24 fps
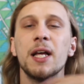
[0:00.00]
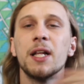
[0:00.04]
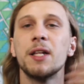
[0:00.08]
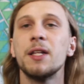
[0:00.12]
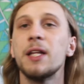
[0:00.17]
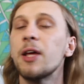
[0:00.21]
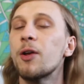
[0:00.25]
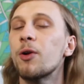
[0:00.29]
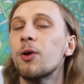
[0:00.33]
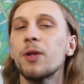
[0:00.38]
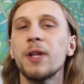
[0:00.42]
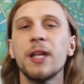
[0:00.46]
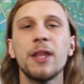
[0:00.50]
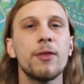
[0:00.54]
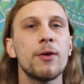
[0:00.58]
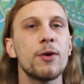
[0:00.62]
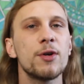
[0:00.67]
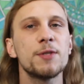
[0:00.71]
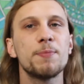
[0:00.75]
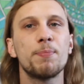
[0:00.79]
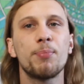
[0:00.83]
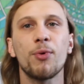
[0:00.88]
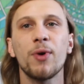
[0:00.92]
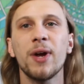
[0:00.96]
Literally,
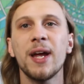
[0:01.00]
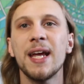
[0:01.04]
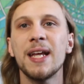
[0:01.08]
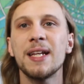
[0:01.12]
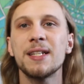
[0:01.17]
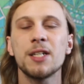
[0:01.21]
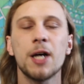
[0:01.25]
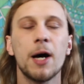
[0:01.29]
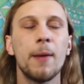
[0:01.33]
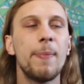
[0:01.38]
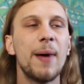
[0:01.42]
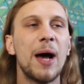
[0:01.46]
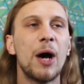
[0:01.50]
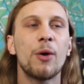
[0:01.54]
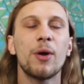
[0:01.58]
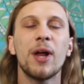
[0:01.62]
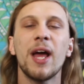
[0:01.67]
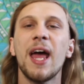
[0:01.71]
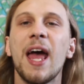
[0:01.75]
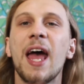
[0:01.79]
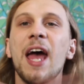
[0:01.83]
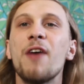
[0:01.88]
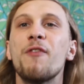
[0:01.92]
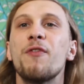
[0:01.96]
there's brands
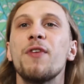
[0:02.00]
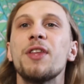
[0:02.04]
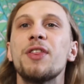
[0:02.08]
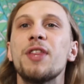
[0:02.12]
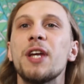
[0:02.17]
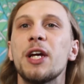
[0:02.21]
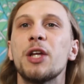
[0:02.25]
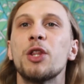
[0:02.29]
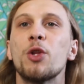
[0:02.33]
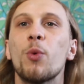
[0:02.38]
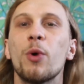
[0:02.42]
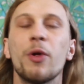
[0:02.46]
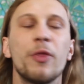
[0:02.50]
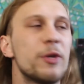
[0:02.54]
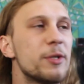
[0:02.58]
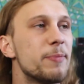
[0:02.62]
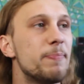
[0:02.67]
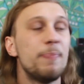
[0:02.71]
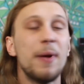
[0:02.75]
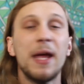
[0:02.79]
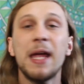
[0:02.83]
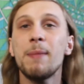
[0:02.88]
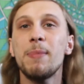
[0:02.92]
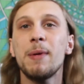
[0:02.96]
about everything in the world. There's
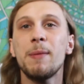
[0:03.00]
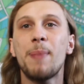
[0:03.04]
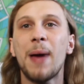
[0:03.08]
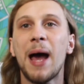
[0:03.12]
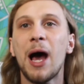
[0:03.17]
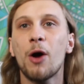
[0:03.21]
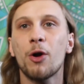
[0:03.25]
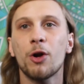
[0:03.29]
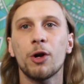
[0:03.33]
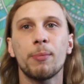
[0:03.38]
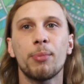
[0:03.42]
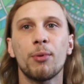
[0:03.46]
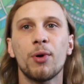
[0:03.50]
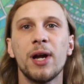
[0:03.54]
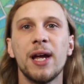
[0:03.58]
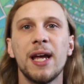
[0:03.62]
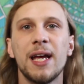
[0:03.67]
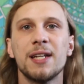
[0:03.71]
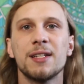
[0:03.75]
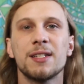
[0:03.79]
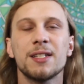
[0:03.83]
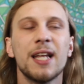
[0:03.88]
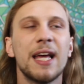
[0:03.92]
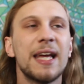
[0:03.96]
baby powder brands.